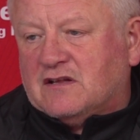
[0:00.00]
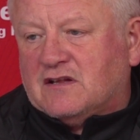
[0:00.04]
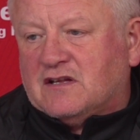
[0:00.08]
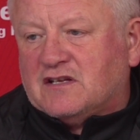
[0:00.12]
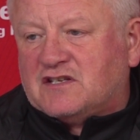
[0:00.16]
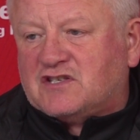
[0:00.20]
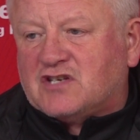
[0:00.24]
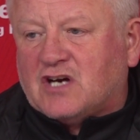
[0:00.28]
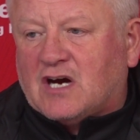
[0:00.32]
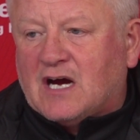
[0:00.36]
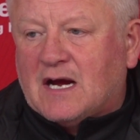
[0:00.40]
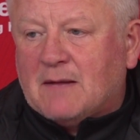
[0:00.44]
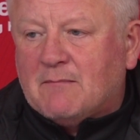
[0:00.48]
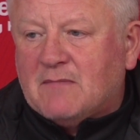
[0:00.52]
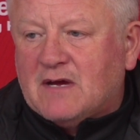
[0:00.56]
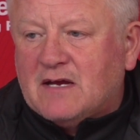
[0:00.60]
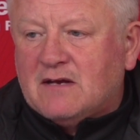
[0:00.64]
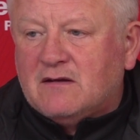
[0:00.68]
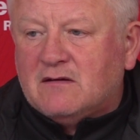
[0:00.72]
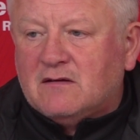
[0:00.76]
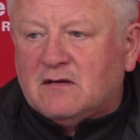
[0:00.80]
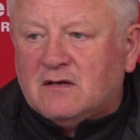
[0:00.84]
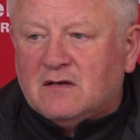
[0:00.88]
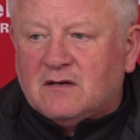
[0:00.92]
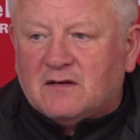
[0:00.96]

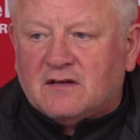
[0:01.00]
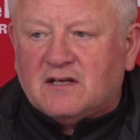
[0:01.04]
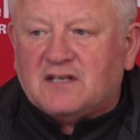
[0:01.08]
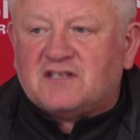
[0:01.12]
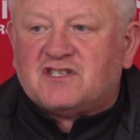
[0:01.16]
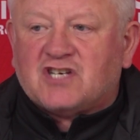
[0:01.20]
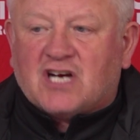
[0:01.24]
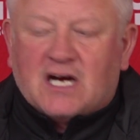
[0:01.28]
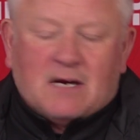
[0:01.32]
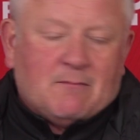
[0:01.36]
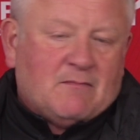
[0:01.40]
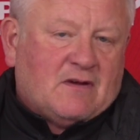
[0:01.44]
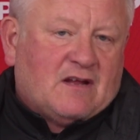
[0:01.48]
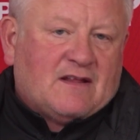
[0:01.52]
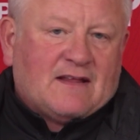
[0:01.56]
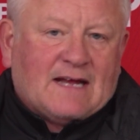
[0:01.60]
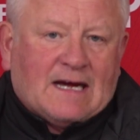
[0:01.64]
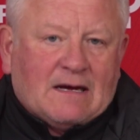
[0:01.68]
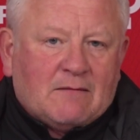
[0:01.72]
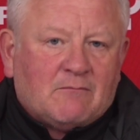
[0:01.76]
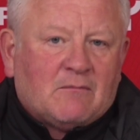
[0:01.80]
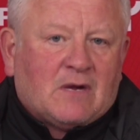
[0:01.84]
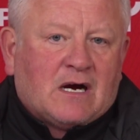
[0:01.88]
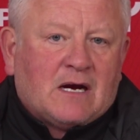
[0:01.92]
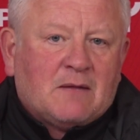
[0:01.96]
timing of
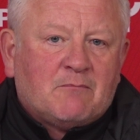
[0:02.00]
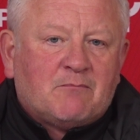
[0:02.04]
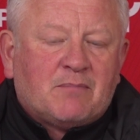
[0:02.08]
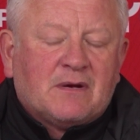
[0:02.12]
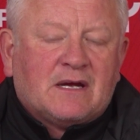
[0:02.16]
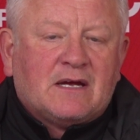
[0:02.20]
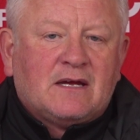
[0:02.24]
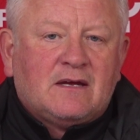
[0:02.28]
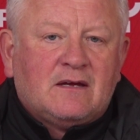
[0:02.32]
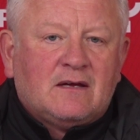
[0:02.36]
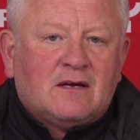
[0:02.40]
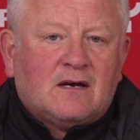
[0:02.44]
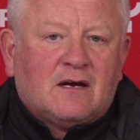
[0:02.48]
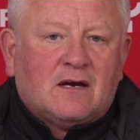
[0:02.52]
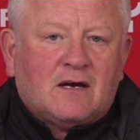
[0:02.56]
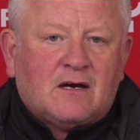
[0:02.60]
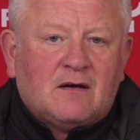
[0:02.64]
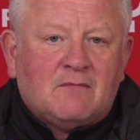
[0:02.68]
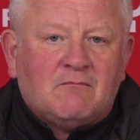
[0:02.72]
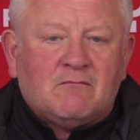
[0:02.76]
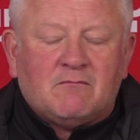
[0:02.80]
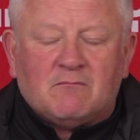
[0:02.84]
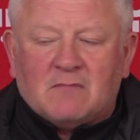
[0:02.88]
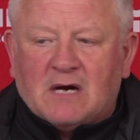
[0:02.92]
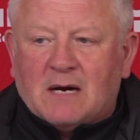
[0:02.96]
that might be
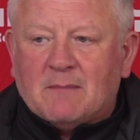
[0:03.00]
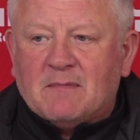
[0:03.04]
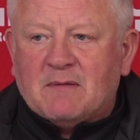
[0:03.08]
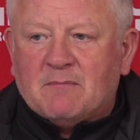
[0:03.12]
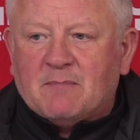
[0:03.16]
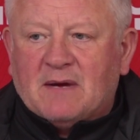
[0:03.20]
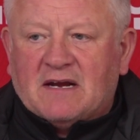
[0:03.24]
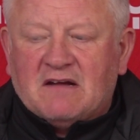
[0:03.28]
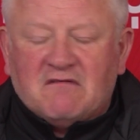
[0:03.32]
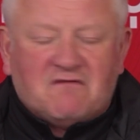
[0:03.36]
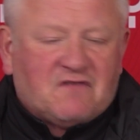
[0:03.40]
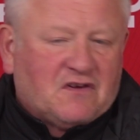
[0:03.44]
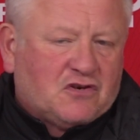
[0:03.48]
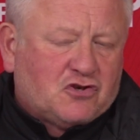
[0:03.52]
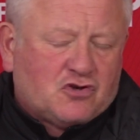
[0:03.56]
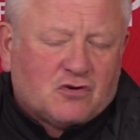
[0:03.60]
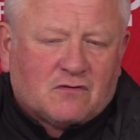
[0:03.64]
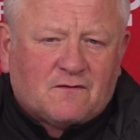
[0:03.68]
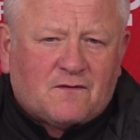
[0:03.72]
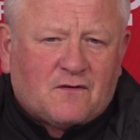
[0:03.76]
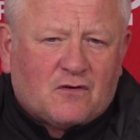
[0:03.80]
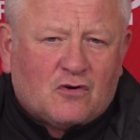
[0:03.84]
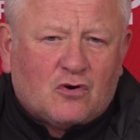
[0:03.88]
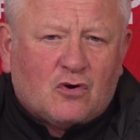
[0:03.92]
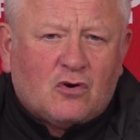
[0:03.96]
beneficial
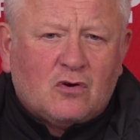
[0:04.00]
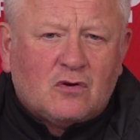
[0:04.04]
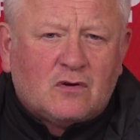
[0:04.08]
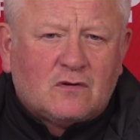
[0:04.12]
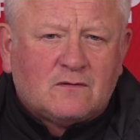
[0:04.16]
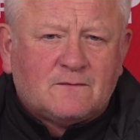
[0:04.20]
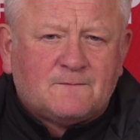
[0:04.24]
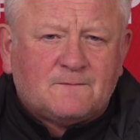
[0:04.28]
for all.